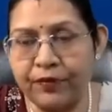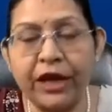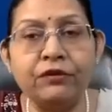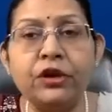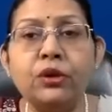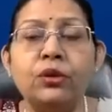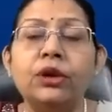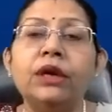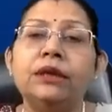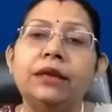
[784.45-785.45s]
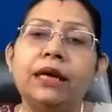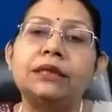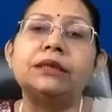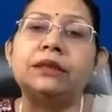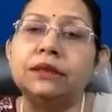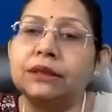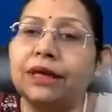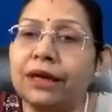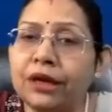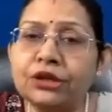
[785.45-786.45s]
And we know that the
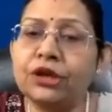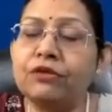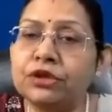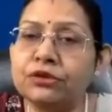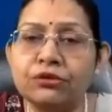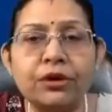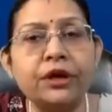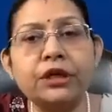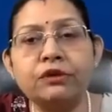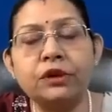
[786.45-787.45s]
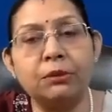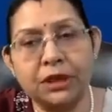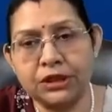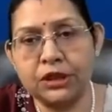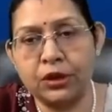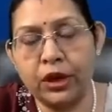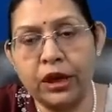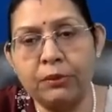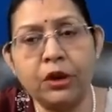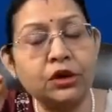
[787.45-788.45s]
condition which is related to the mustard
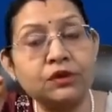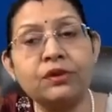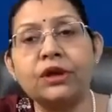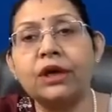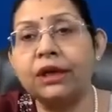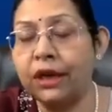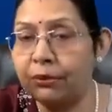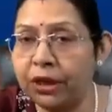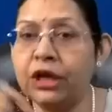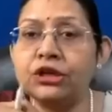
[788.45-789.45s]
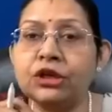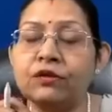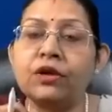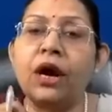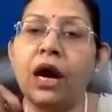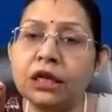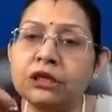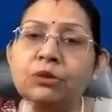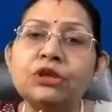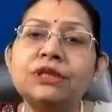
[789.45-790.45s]
oil, because of the contamination of the
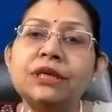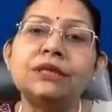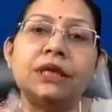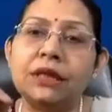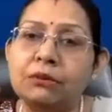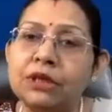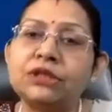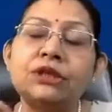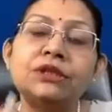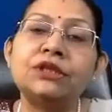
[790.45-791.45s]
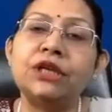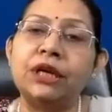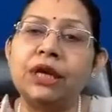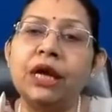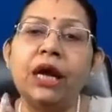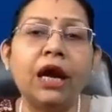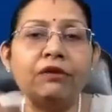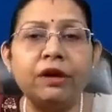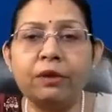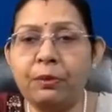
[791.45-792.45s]
arginine seeds in the mustard seed,
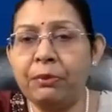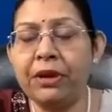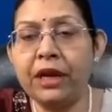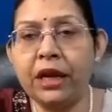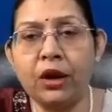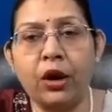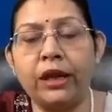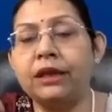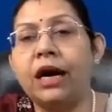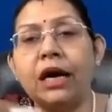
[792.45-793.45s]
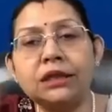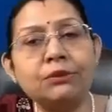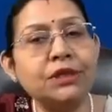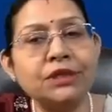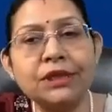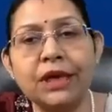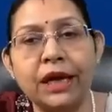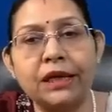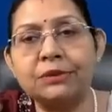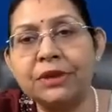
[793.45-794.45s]
and when you're preparing an oil, the arginine seed
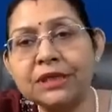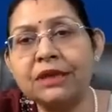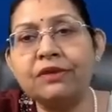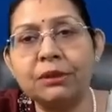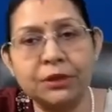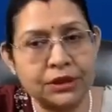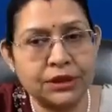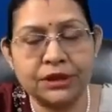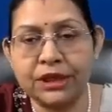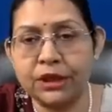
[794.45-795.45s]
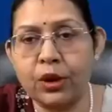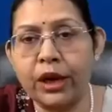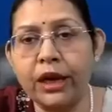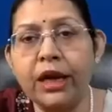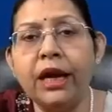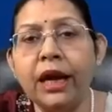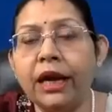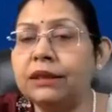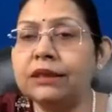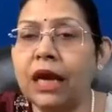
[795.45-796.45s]
oil is mixing with the mustard seed oil,
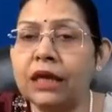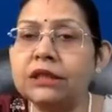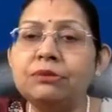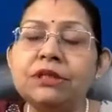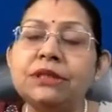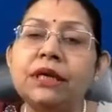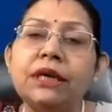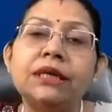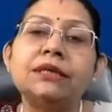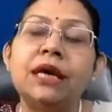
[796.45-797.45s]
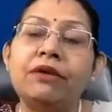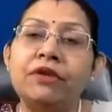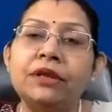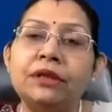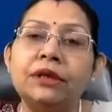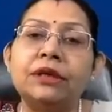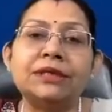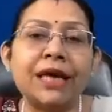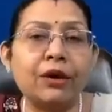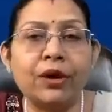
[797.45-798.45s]
and this arginine seed is having the
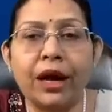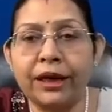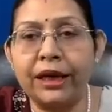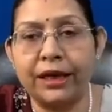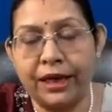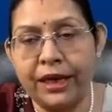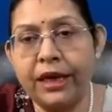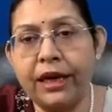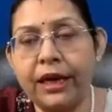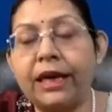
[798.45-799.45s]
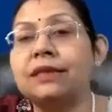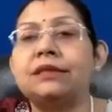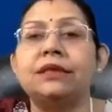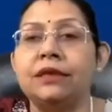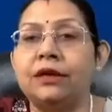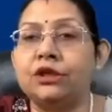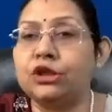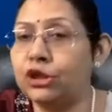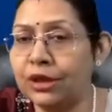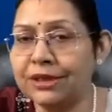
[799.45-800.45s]
sanguinarin as the
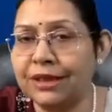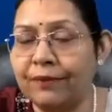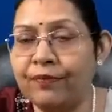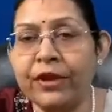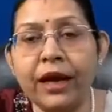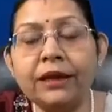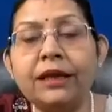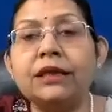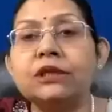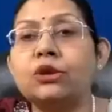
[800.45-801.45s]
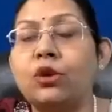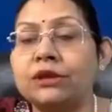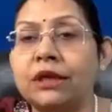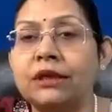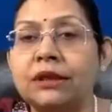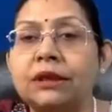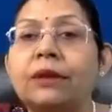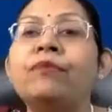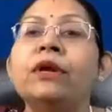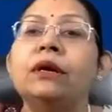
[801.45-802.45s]
toxin, and that is causing the